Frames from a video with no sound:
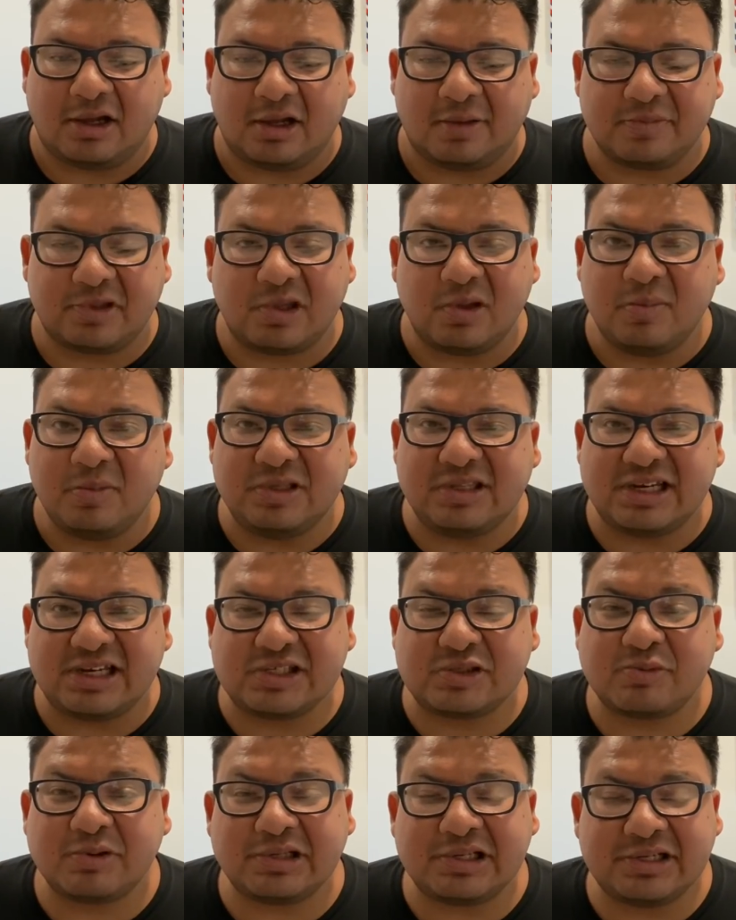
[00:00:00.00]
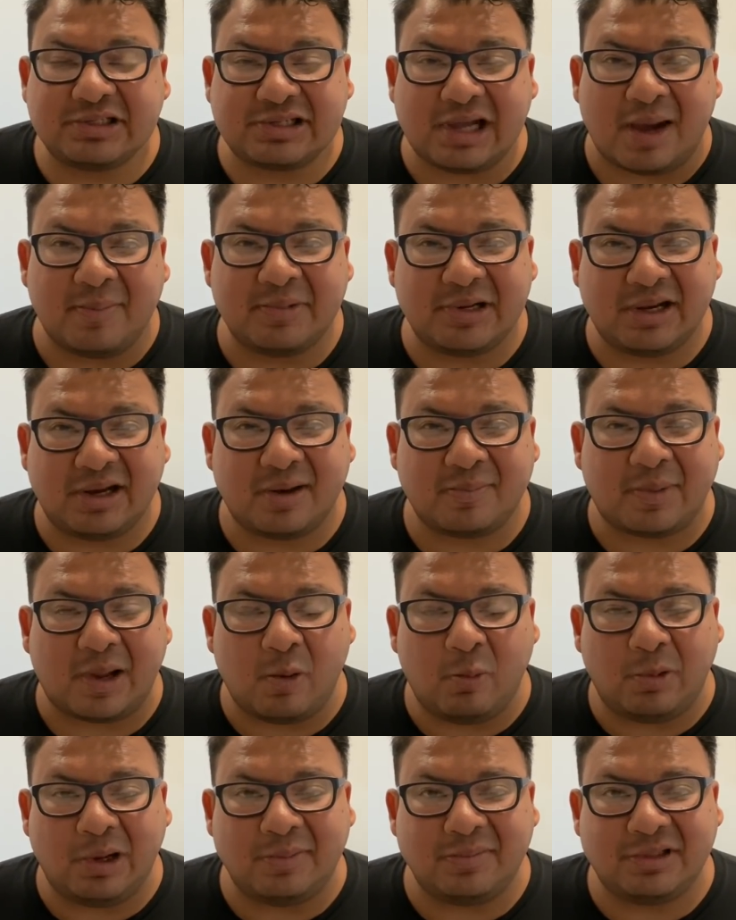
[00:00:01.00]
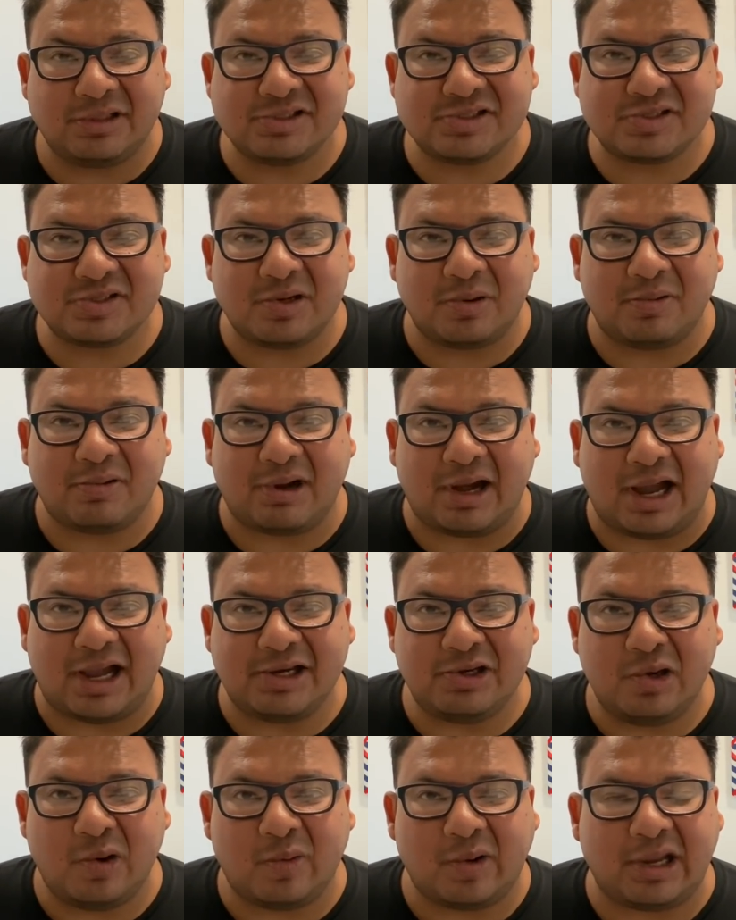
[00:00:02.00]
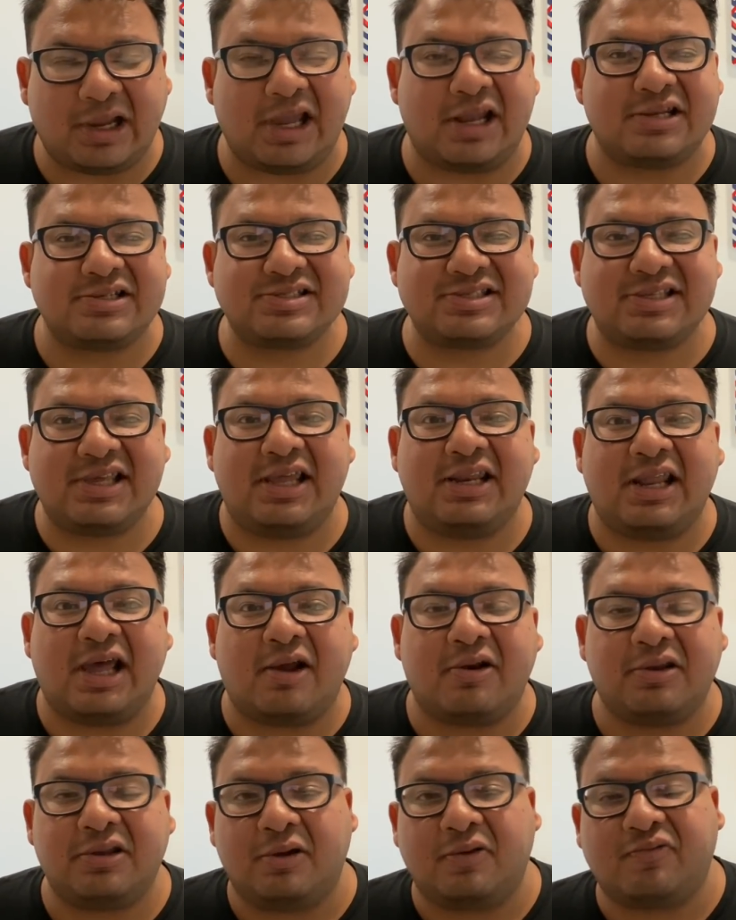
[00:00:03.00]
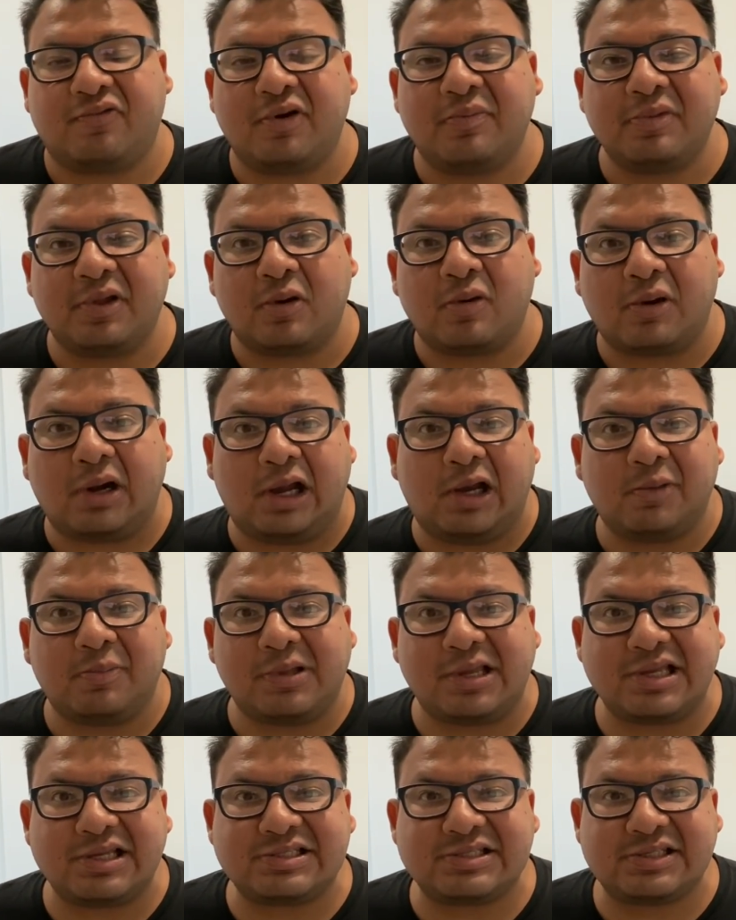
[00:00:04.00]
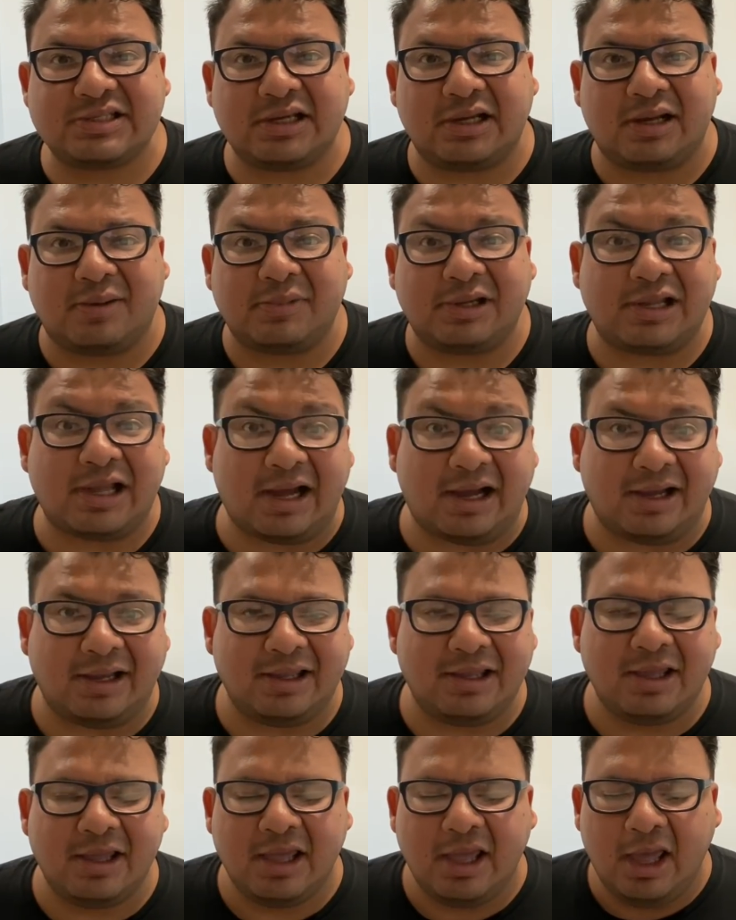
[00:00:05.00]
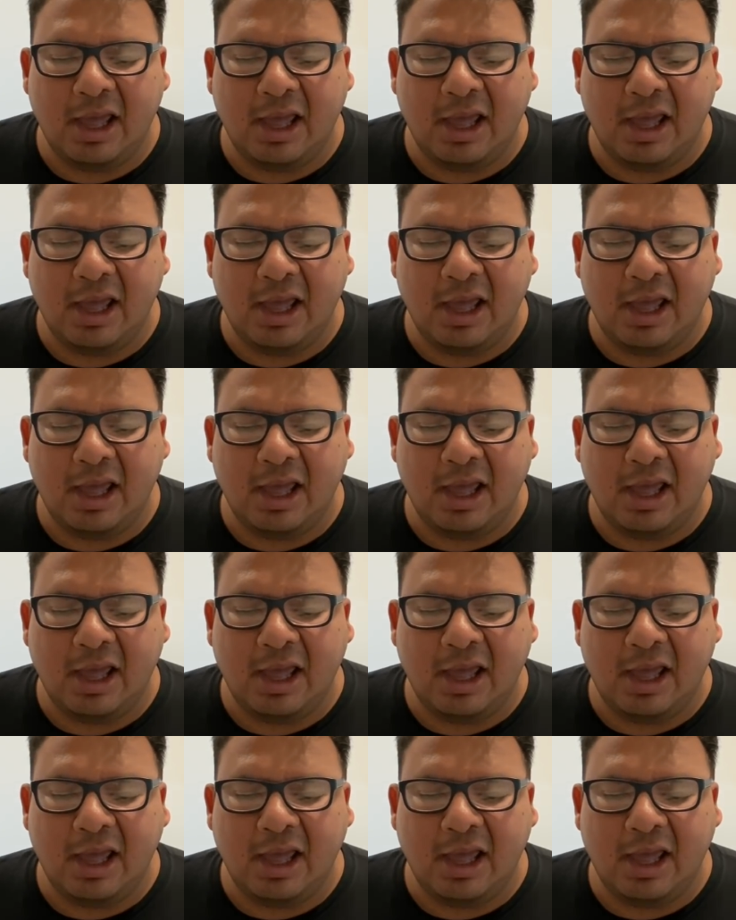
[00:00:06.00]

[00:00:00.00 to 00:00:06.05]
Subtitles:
community, is really dominated by women. So I know I kind of stand out from the crowd because I'm a guy.